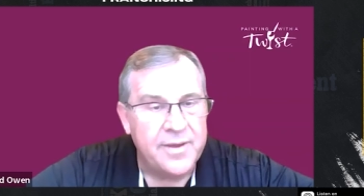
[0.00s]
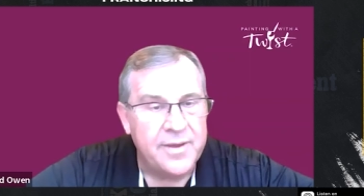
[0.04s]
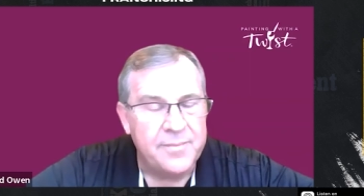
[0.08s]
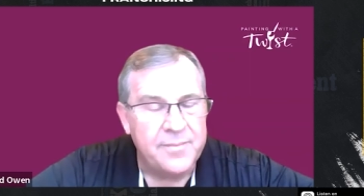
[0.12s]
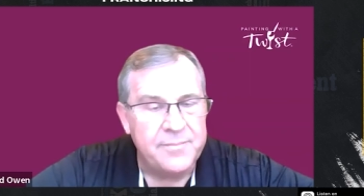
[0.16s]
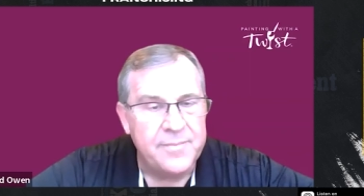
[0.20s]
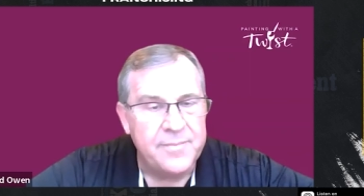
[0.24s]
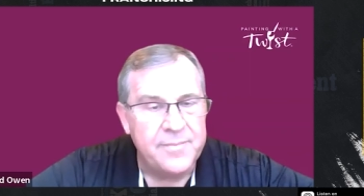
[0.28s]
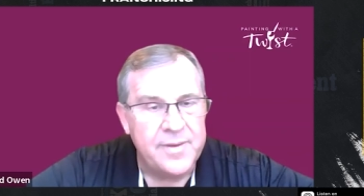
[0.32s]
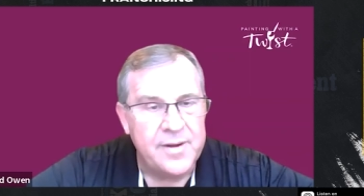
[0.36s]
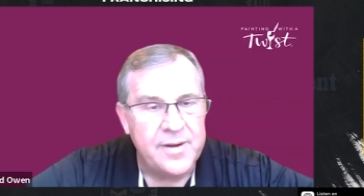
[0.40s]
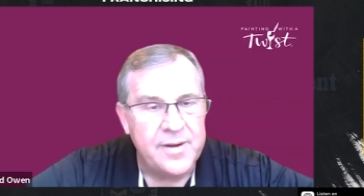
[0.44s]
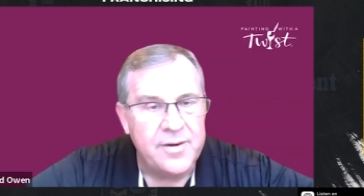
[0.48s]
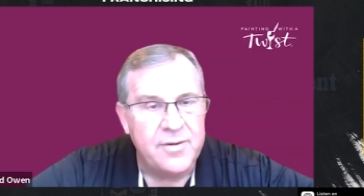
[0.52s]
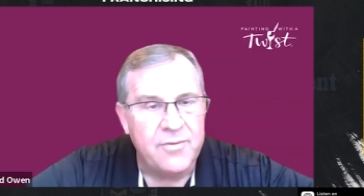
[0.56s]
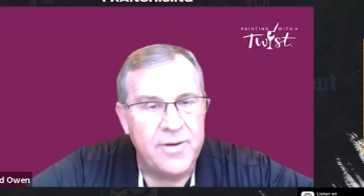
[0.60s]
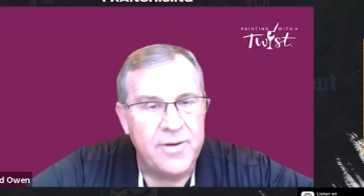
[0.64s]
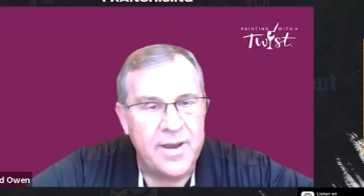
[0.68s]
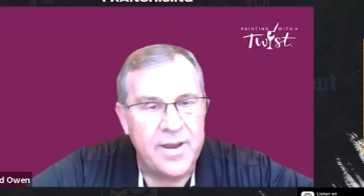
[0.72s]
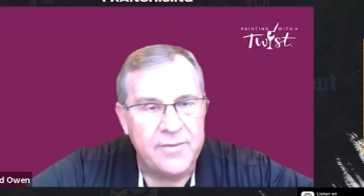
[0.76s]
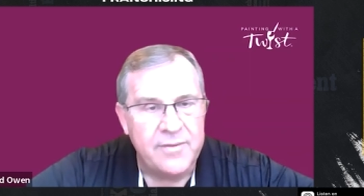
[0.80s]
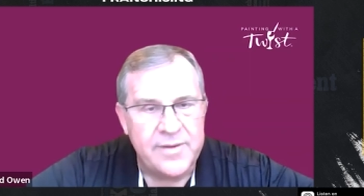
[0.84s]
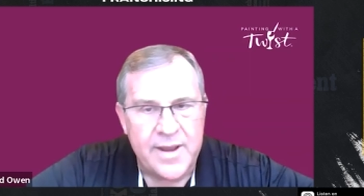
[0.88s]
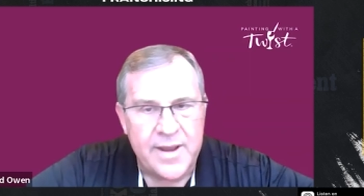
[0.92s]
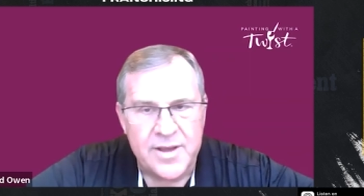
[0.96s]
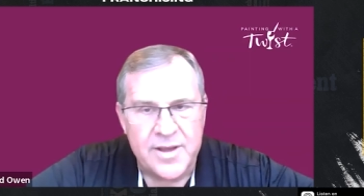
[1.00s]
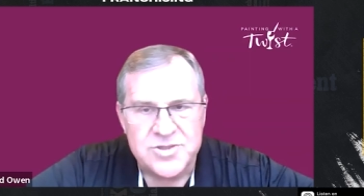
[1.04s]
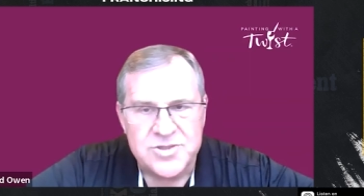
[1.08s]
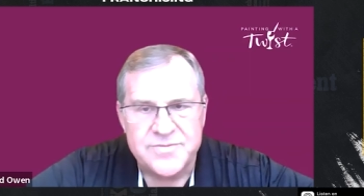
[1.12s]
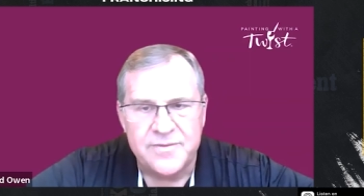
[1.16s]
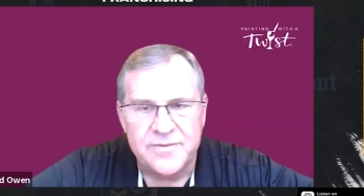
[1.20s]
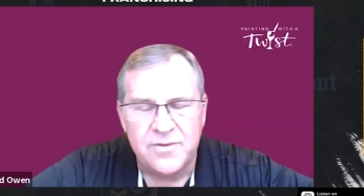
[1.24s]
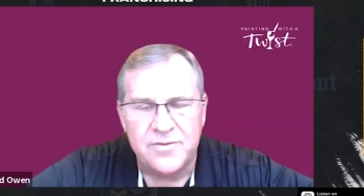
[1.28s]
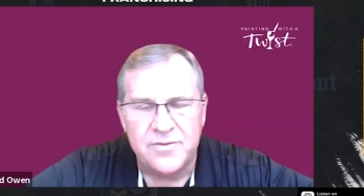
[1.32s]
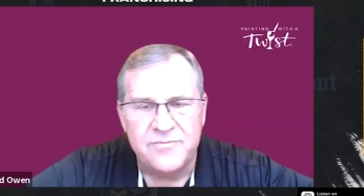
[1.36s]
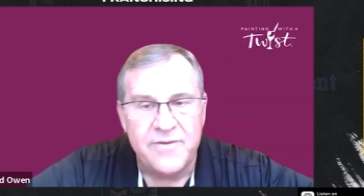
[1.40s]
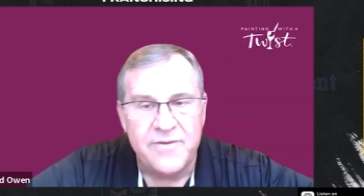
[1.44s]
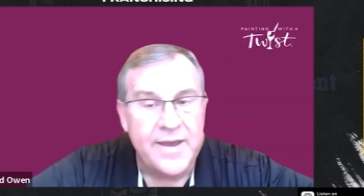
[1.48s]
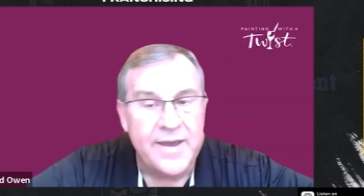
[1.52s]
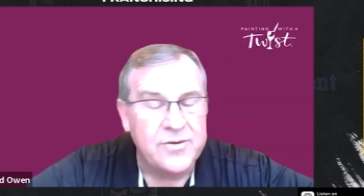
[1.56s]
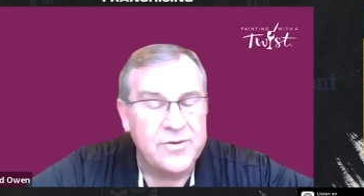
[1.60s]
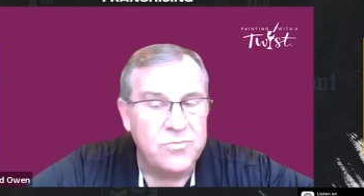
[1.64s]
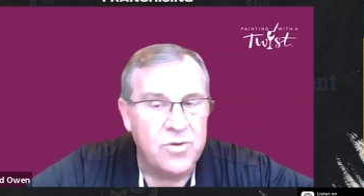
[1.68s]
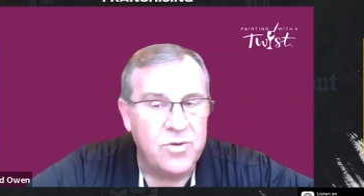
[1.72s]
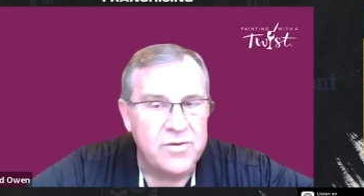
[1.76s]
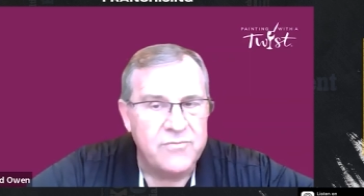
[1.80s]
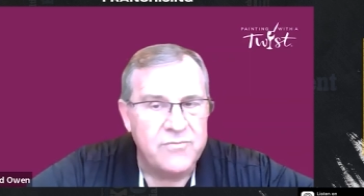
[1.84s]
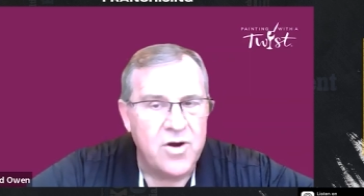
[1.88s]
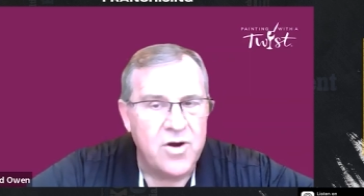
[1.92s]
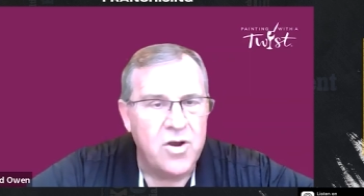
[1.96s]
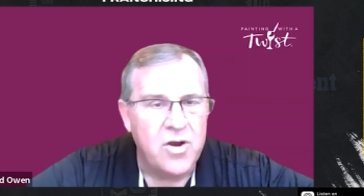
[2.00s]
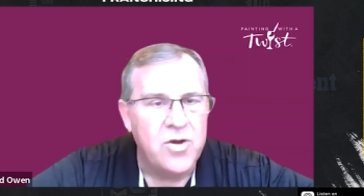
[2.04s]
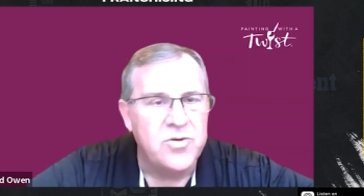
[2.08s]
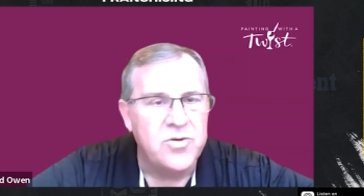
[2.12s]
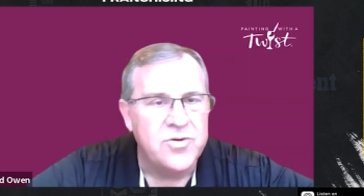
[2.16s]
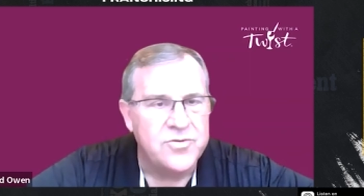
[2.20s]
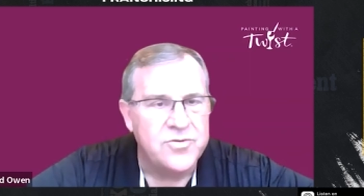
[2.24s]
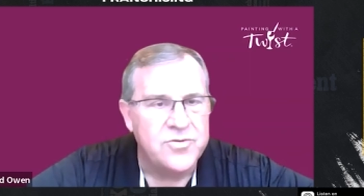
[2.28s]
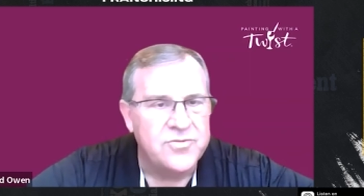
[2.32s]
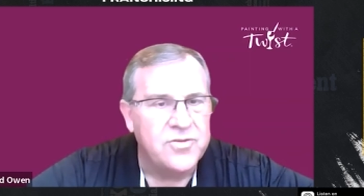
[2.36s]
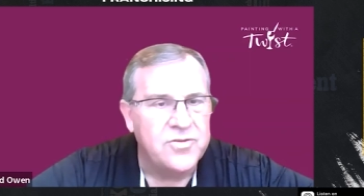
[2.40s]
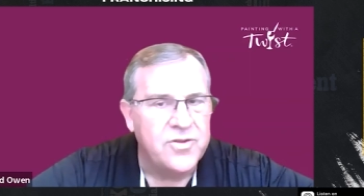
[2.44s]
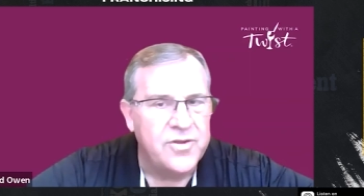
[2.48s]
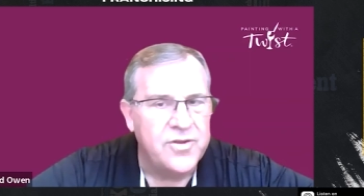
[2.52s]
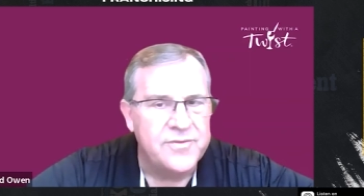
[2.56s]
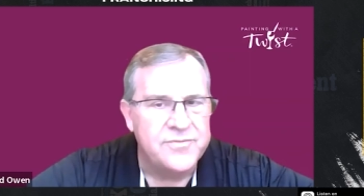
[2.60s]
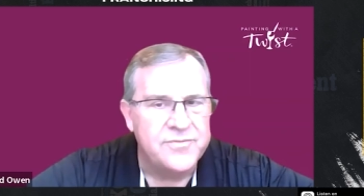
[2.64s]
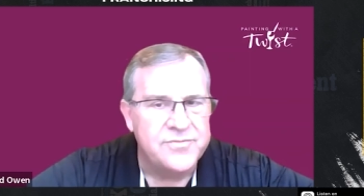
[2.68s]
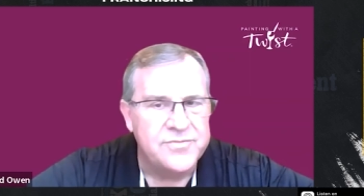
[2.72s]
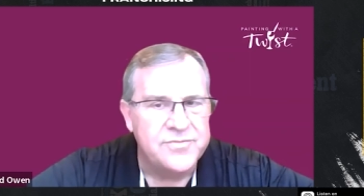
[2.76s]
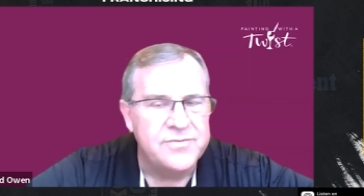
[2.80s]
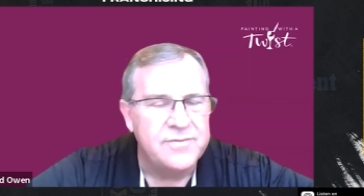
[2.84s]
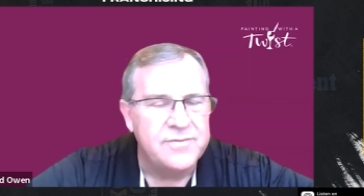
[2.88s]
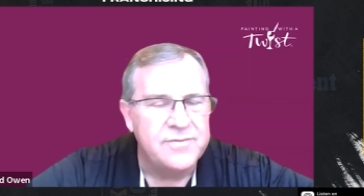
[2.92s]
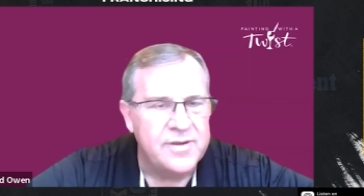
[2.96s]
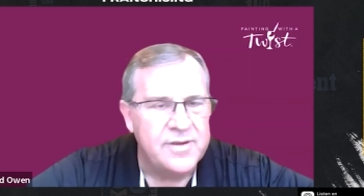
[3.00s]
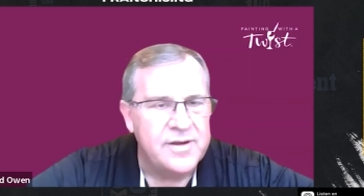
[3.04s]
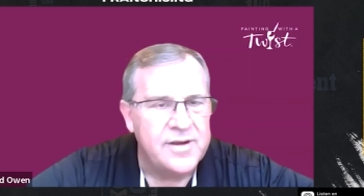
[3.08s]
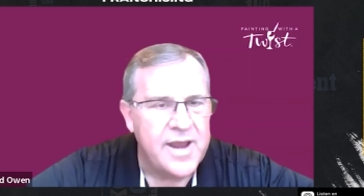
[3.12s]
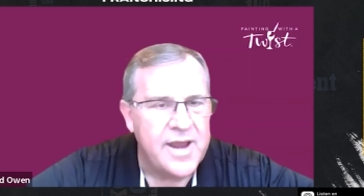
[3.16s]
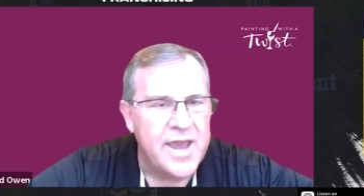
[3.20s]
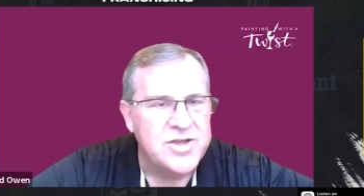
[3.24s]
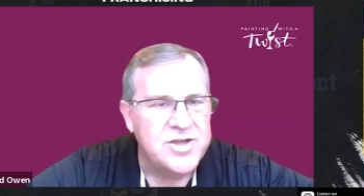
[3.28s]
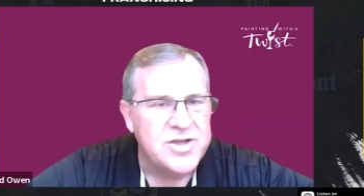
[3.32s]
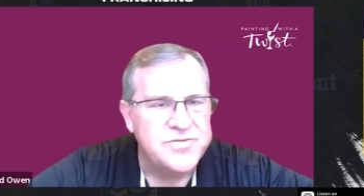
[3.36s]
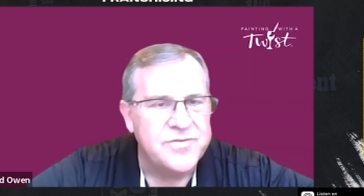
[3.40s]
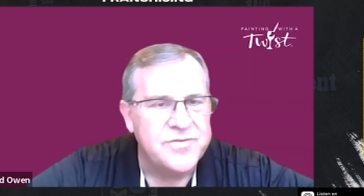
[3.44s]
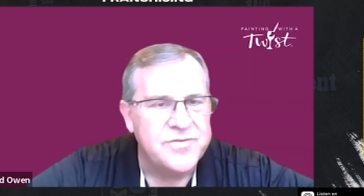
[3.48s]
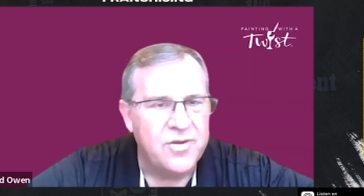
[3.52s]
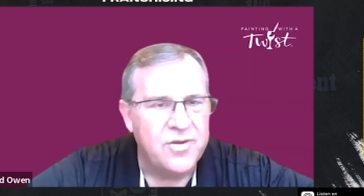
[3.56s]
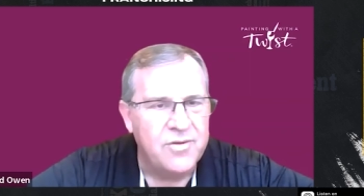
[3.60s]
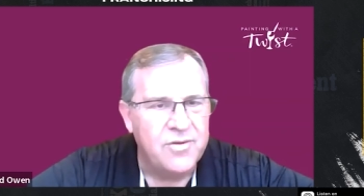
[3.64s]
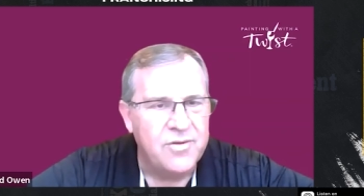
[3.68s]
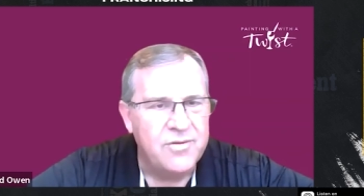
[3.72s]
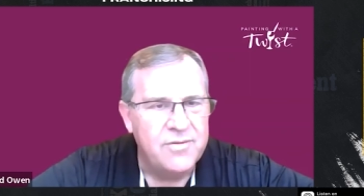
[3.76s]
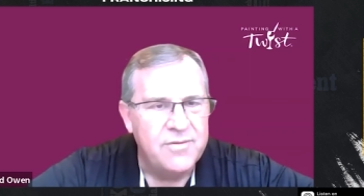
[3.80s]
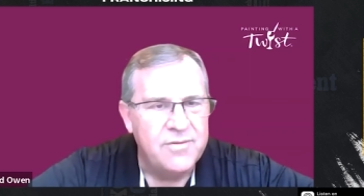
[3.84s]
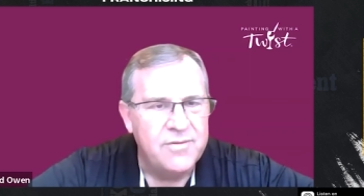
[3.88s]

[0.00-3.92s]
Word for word: Yep, in and around Nashville. In fact, one of our owners lives in Nashville.